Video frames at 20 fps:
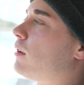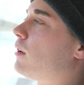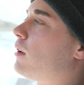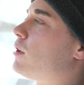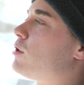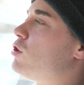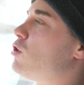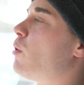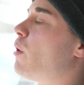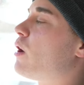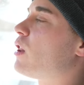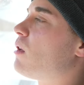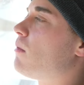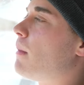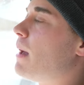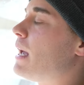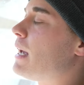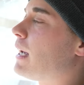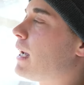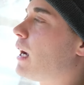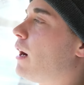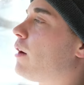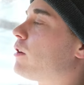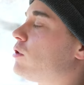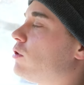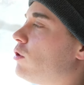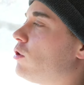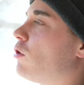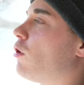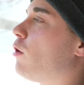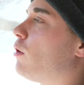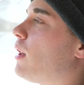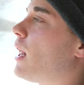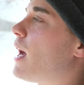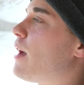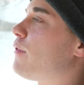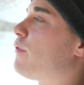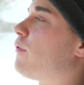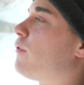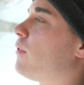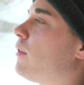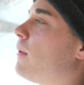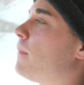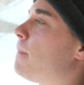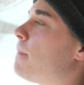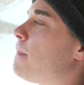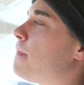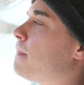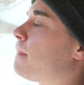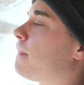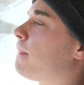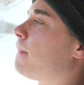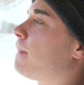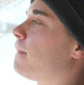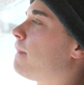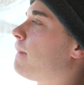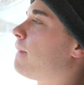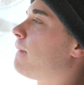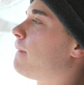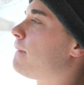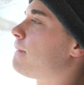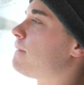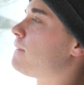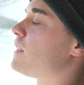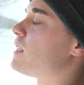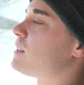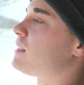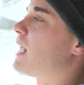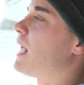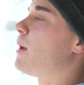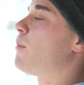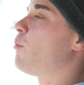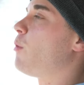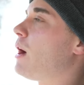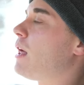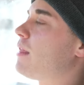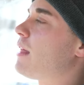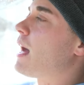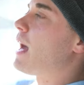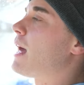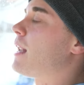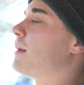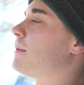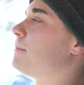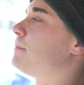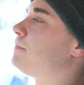Because you are the main character in your own life. The same way that